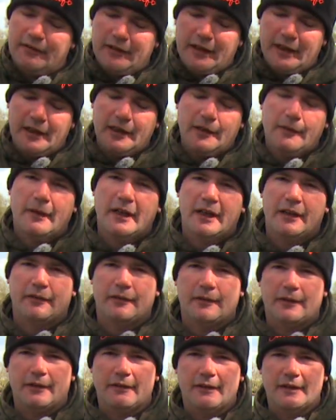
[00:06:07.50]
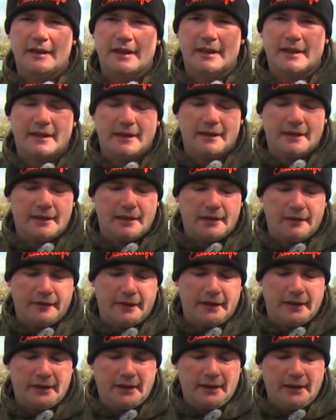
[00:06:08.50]
running away from the resistance of
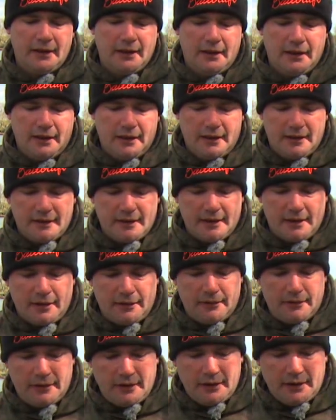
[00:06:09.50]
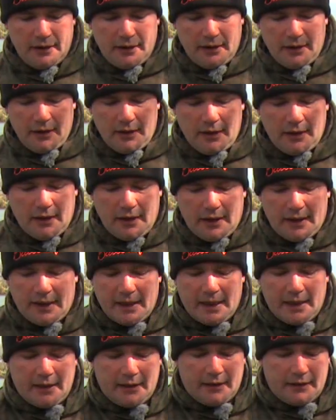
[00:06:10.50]
it. So
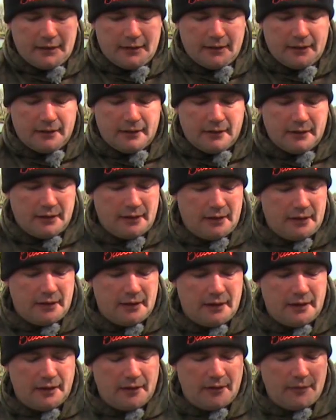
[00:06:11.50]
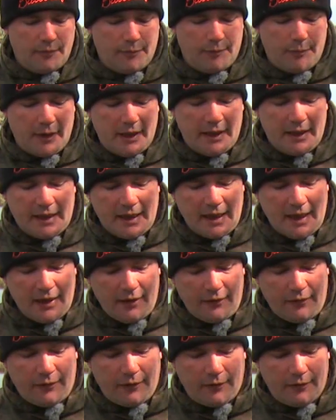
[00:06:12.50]
again, be
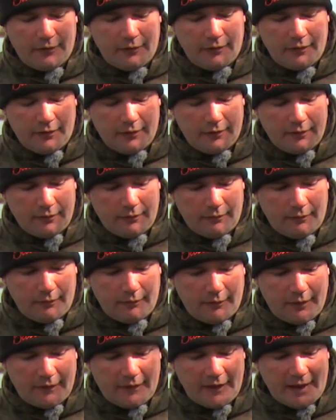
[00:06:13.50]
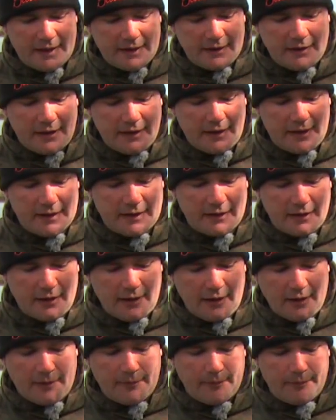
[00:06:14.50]
careful with leads like this.
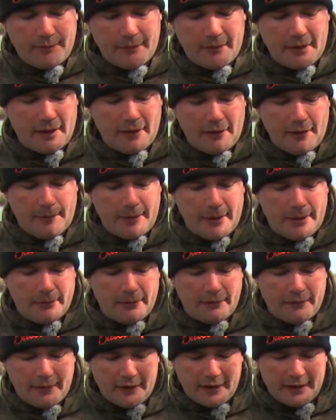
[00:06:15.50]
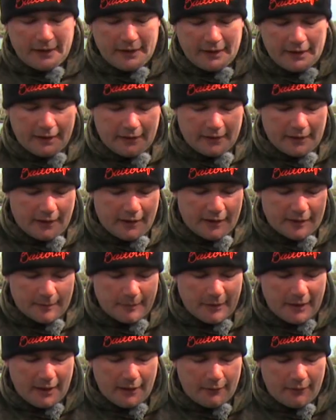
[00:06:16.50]
A lot of people find that they'll cast
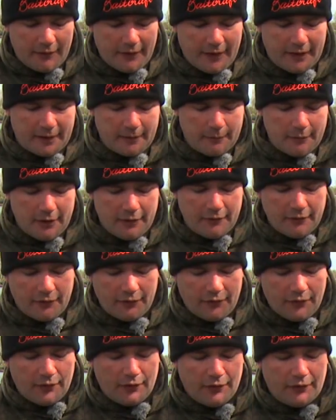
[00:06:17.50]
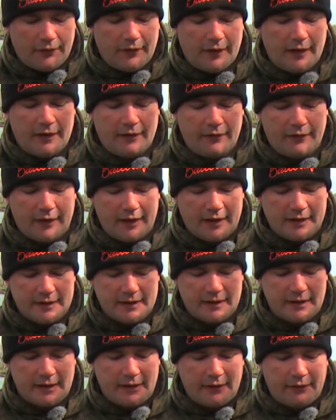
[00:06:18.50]
better if they can move a 4
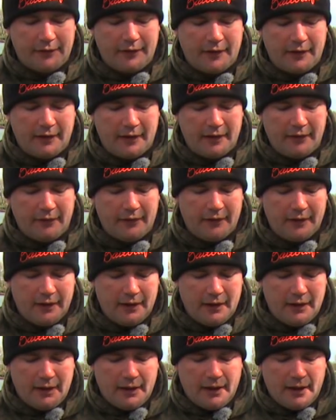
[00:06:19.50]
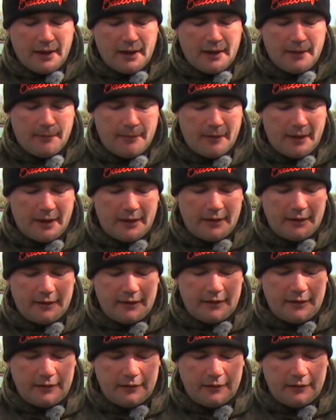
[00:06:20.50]
faster than a 5, and